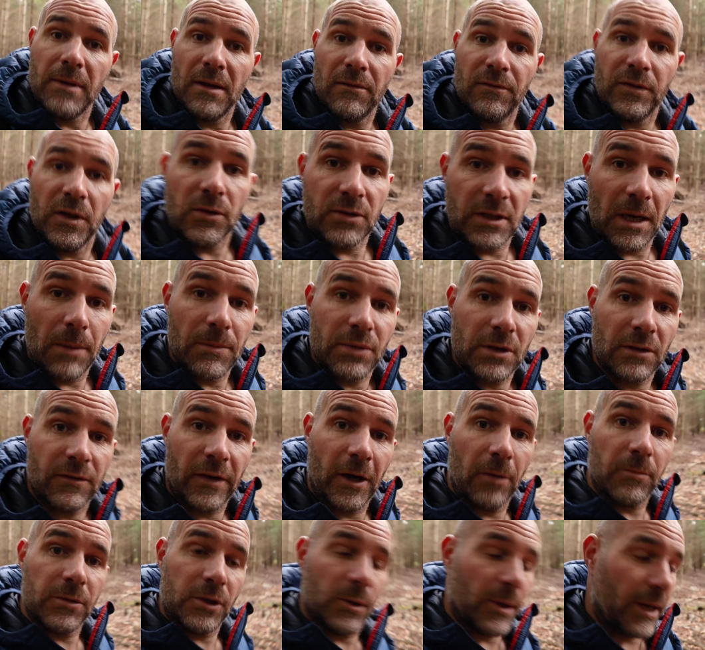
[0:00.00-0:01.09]
them few tips have
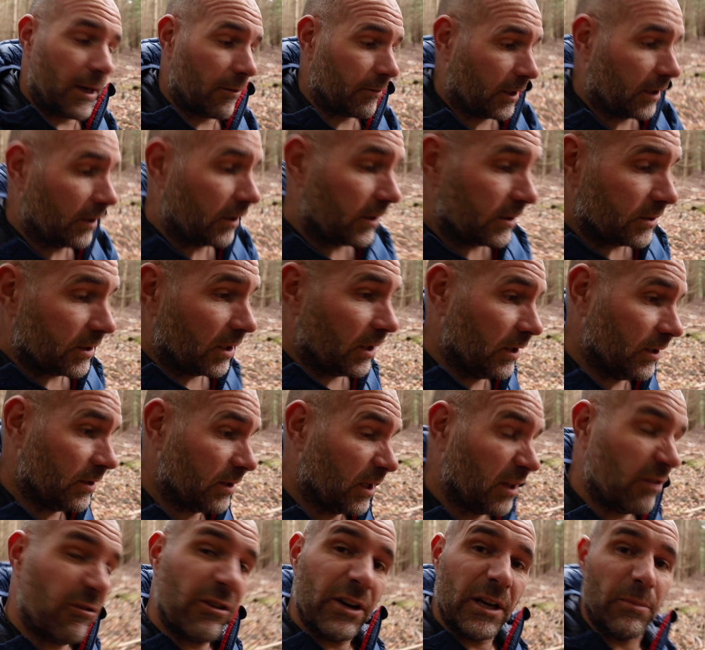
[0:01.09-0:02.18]
helped you out, guys.
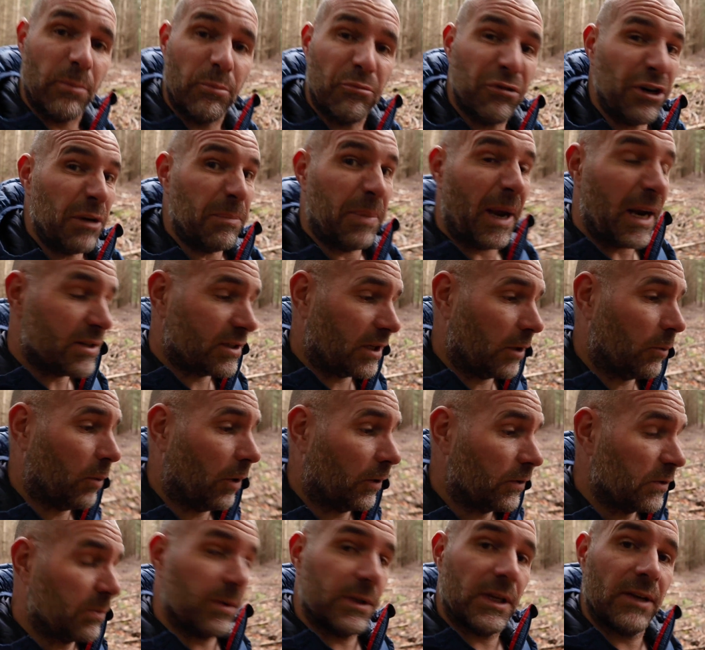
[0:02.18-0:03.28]
So they're only pretty basic
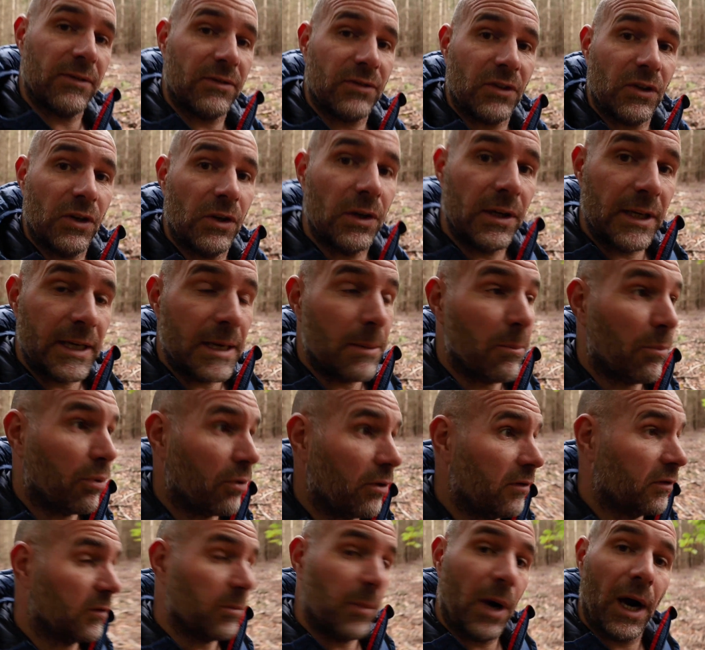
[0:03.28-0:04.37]
ones, but they've certainly
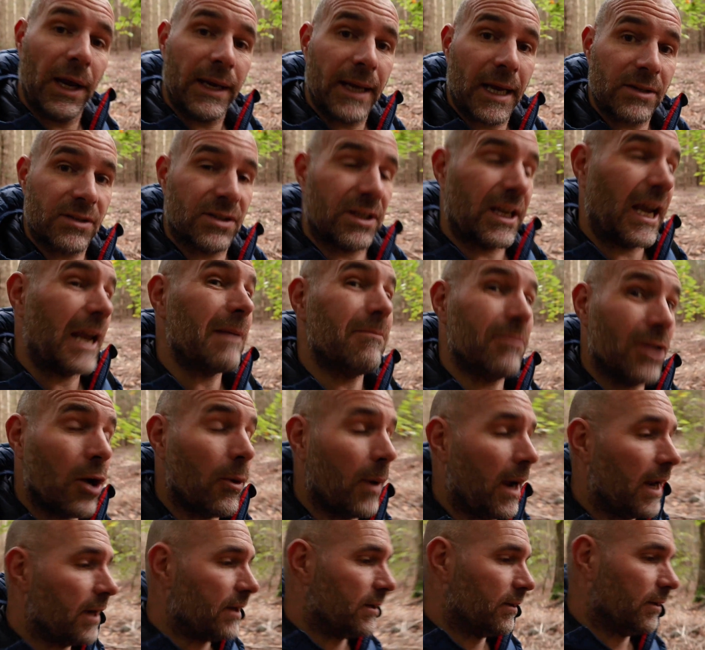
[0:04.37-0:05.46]
improved my landscape
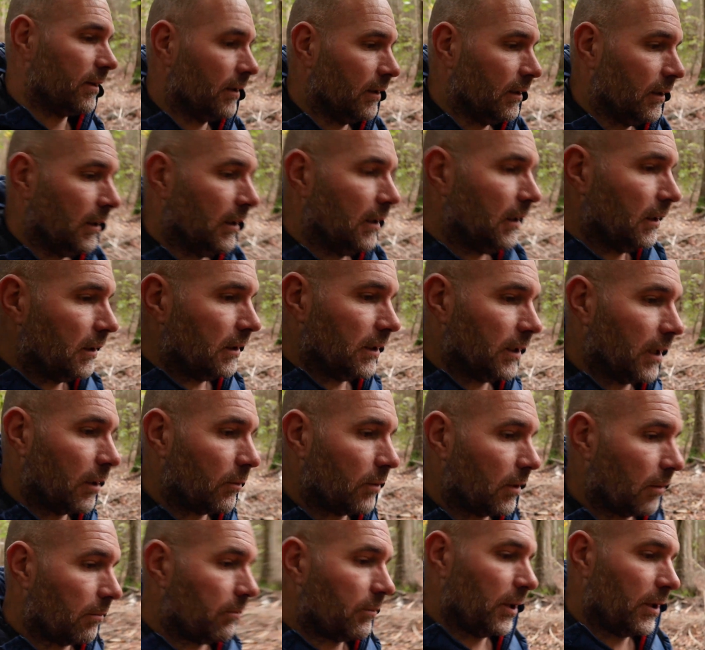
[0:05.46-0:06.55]
no end. You
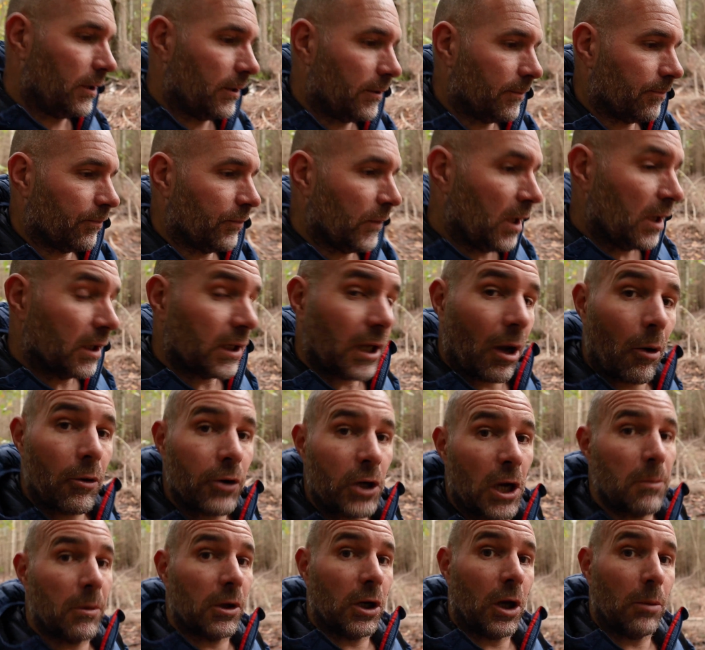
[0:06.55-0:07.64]
know, I'm going
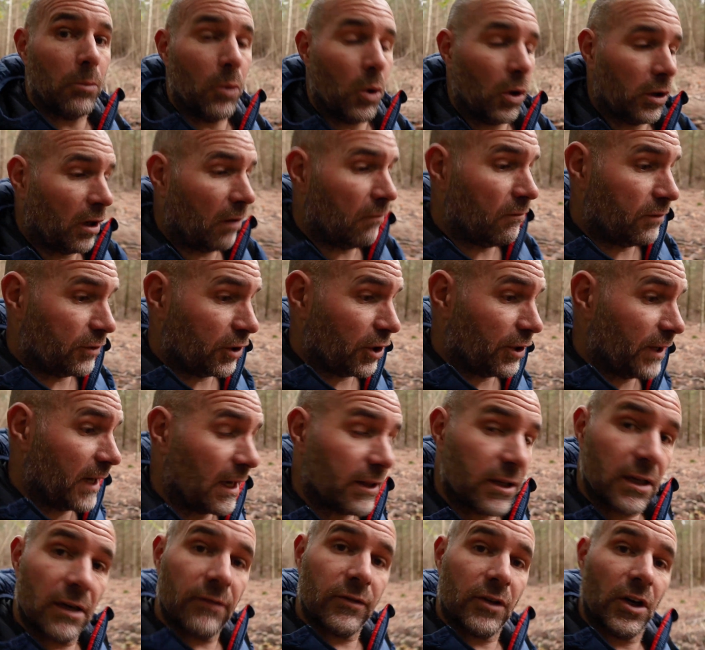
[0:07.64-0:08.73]
home a lot more confident now
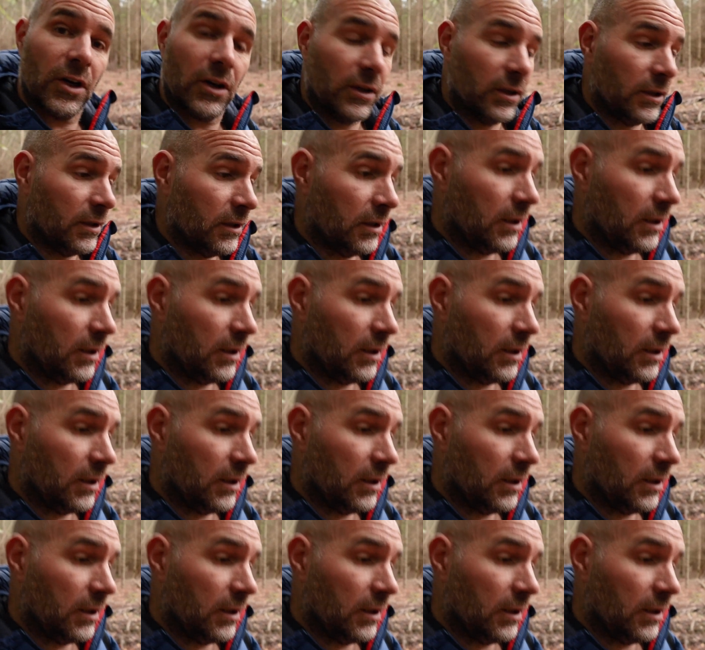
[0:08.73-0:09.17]
that I've got